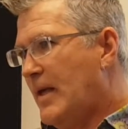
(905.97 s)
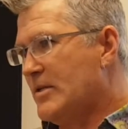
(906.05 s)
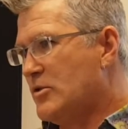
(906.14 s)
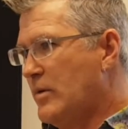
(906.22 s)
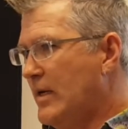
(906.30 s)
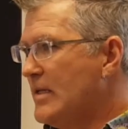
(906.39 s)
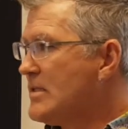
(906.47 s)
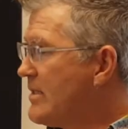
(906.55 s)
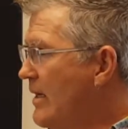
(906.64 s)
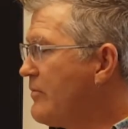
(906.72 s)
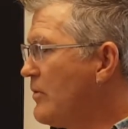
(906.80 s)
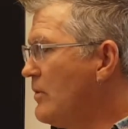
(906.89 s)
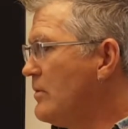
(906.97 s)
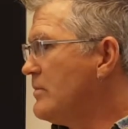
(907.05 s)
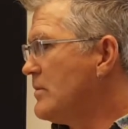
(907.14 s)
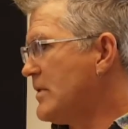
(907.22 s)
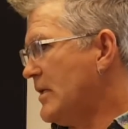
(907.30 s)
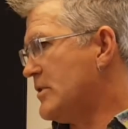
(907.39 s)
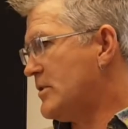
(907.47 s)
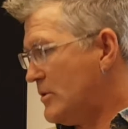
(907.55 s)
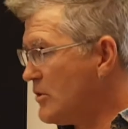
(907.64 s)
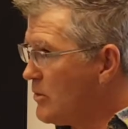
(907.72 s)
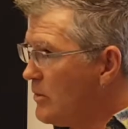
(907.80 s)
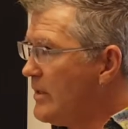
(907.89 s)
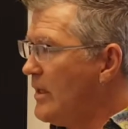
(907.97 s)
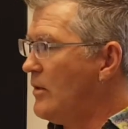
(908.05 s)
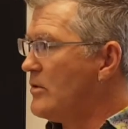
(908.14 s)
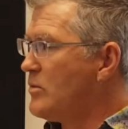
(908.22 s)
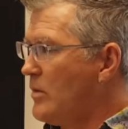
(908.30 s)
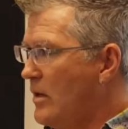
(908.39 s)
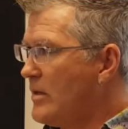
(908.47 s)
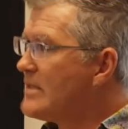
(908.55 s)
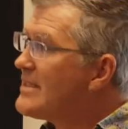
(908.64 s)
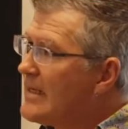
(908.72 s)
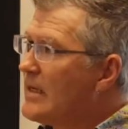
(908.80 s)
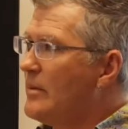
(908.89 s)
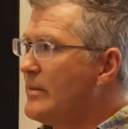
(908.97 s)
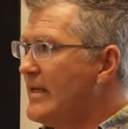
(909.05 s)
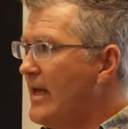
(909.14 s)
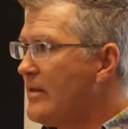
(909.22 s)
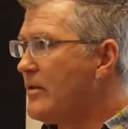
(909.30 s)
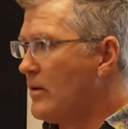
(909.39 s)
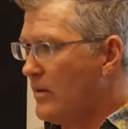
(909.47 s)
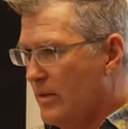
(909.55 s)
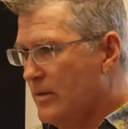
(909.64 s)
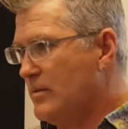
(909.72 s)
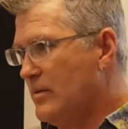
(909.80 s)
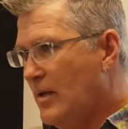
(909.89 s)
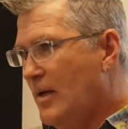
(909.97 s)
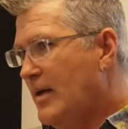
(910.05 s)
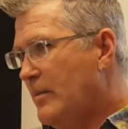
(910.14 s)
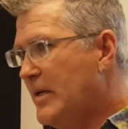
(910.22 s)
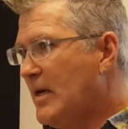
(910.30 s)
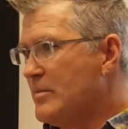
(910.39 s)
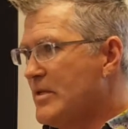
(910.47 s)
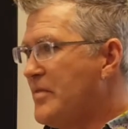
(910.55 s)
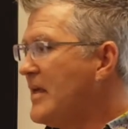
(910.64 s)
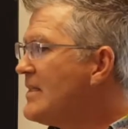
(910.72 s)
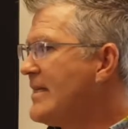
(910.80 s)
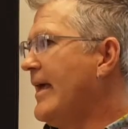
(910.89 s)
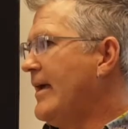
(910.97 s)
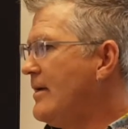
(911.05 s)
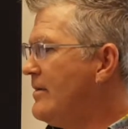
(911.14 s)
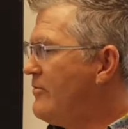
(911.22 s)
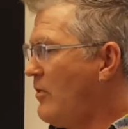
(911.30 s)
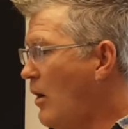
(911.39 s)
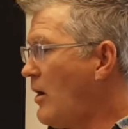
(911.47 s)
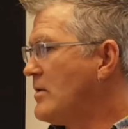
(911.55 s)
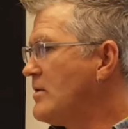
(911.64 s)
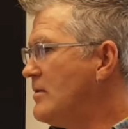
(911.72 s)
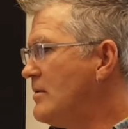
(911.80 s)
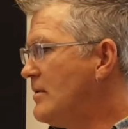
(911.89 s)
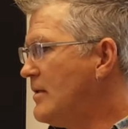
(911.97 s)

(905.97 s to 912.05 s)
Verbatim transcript: has created several such studios where artists can come together and becomes a think tank for art.